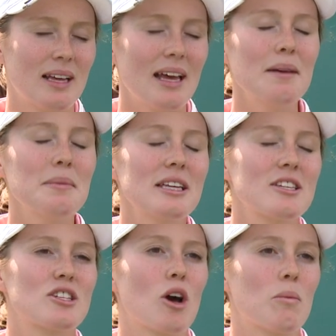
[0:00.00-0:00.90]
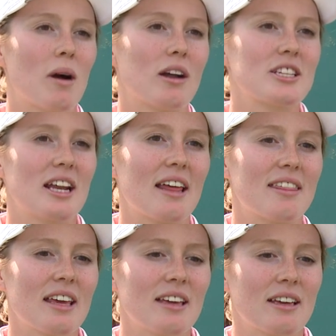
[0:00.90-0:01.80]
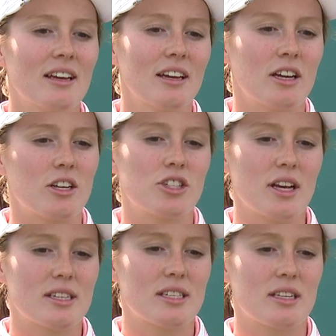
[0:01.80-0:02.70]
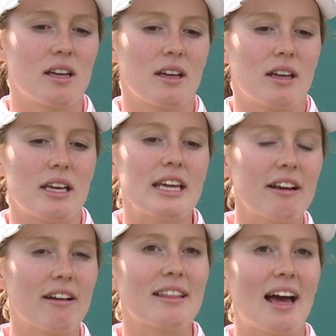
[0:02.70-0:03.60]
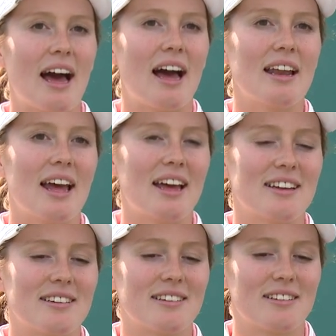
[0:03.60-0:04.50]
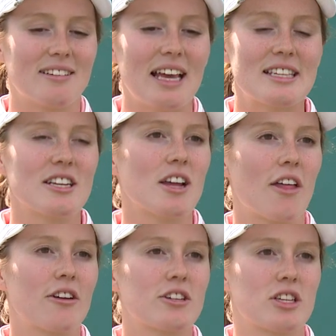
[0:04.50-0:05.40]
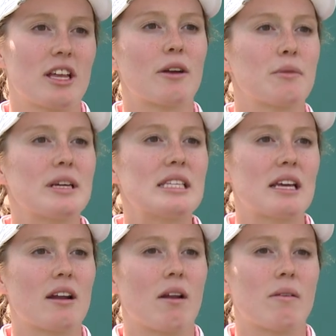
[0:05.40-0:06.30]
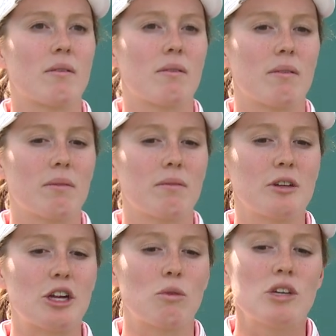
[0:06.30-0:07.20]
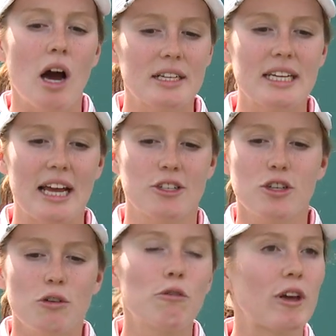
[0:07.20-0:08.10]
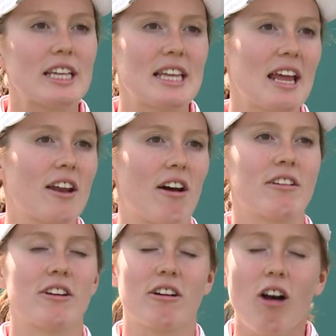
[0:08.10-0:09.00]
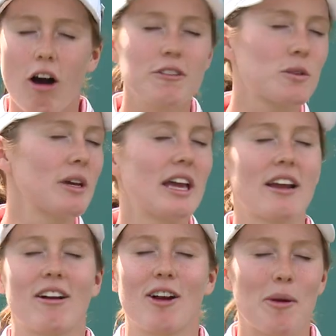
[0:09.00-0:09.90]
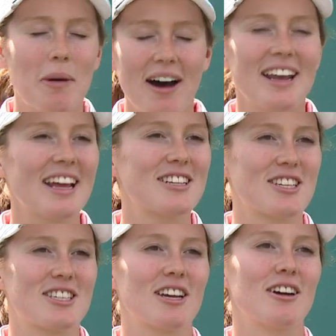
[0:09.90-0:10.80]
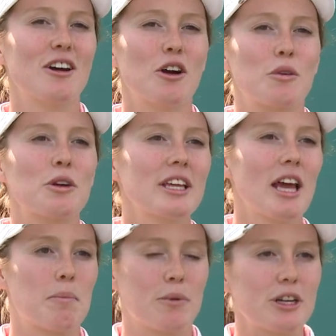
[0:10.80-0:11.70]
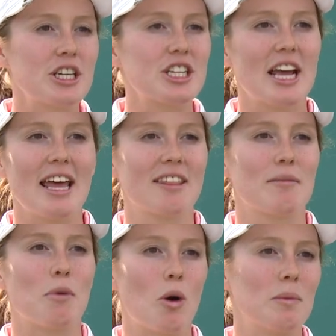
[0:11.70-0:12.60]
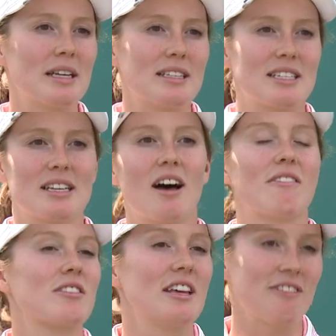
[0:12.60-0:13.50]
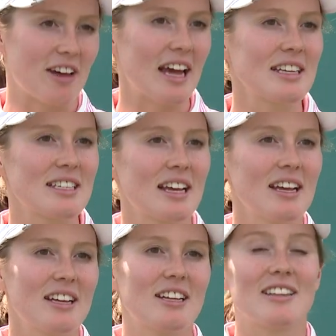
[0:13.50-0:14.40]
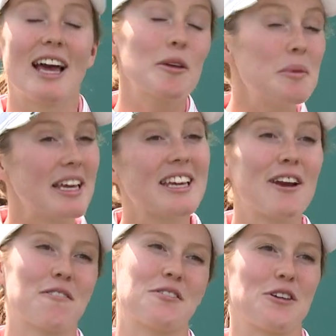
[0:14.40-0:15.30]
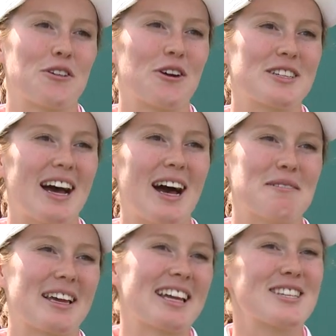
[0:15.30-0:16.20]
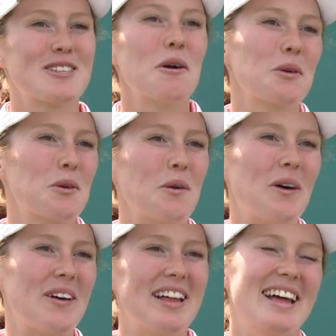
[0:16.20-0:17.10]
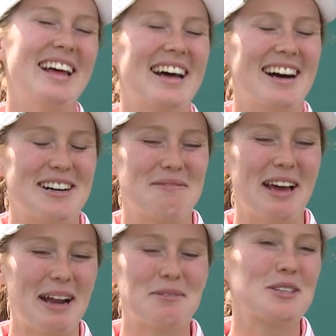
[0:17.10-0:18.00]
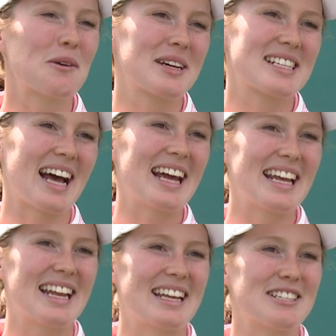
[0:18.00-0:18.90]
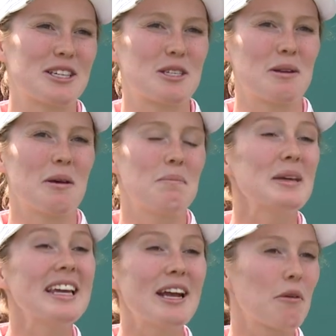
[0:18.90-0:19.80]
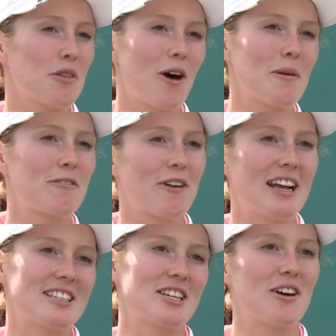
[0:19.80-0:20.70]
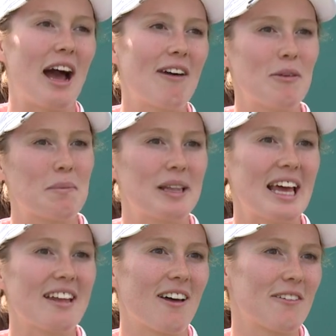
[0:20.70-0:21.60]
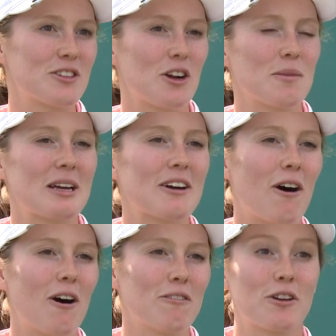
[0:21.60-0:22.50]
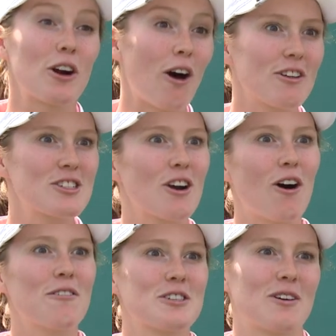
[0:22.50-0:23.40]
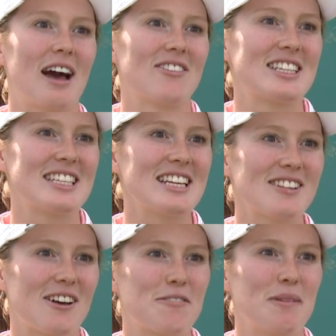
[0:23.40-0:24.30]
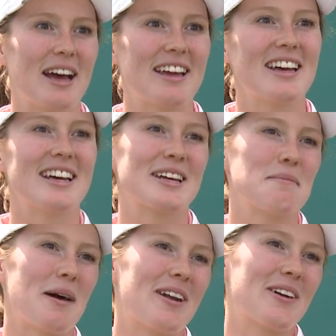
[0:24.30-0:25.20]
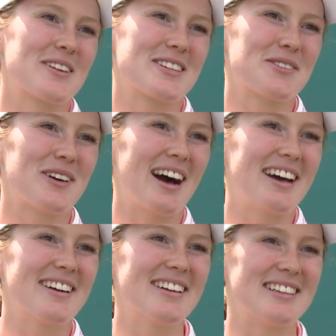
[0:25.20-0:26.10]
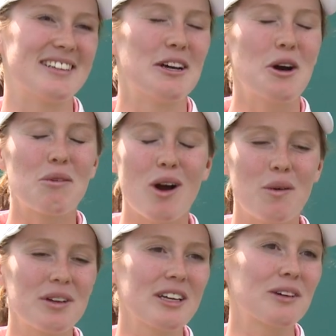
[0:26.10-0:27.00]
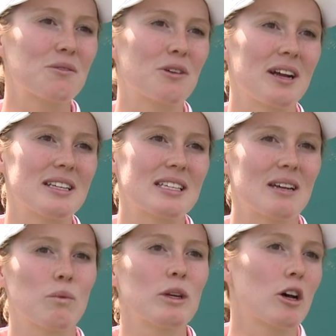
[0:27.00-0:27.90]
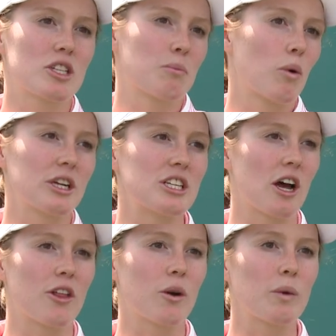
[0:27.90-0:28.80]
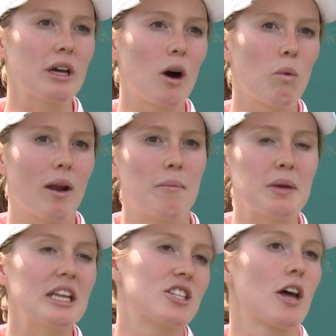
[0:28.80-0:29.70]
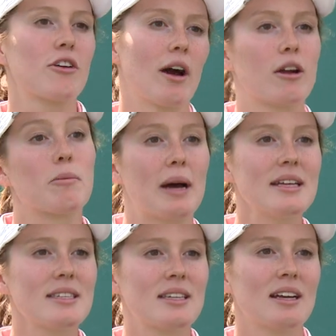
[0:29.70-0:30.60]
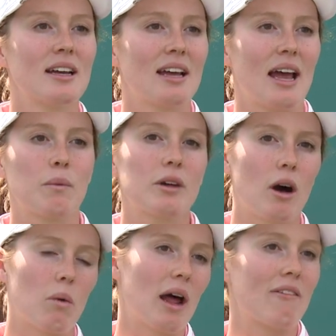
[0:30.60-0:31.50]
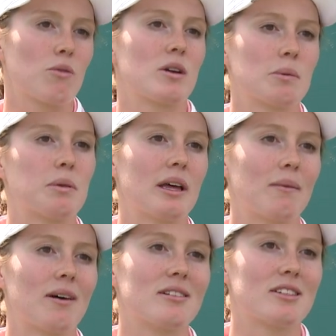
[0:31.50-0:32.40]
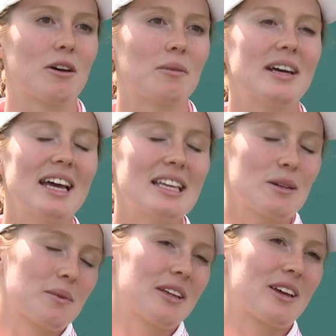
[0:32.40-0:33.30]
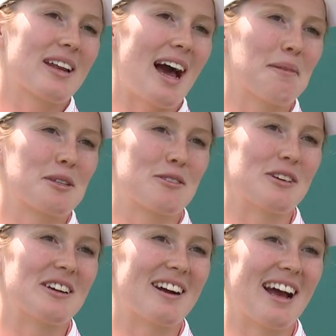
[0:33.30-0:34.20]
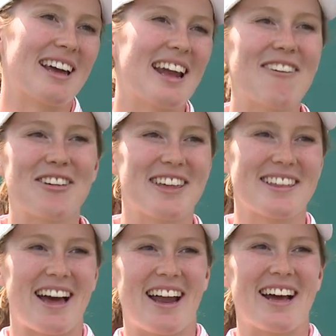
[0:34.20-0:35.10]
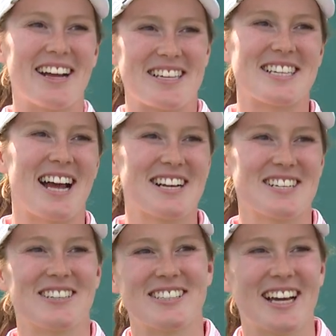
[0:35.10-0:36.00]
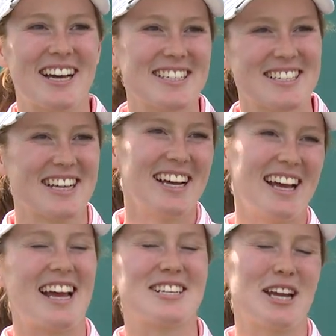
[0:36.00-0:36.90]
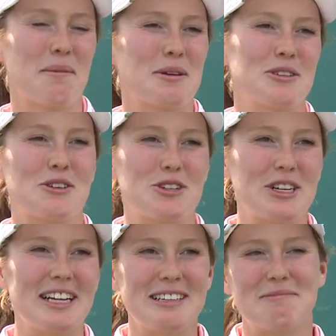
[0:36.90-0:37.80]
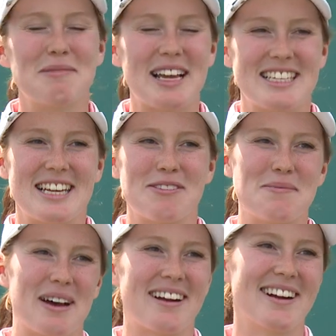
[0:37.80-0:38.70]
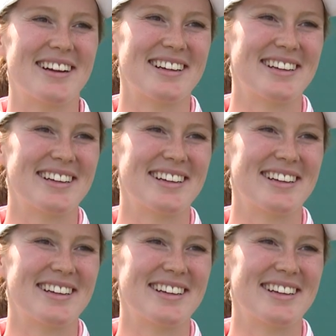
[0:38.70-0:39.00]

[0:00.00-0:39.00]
It means so much, and I think just hearing that, and it's another just like reason on, you know, not to get too fixated on your golf swing or your putting, just to really appreciate the moments of the event, like being here for the third time. Like, it's so cool, and I'm so excited, and just being here with all my friends. You know, I haven't played a lot of tournament golf or college golf, so I haven't seen a lot of my competitors in a while, and we're all really good friends, and we all support each other. We all want to beat each other at our best, and we all want everyone to play well. So it's a really good atmosphere, and everything that Augusta National does and Champions Retreat makes it even better.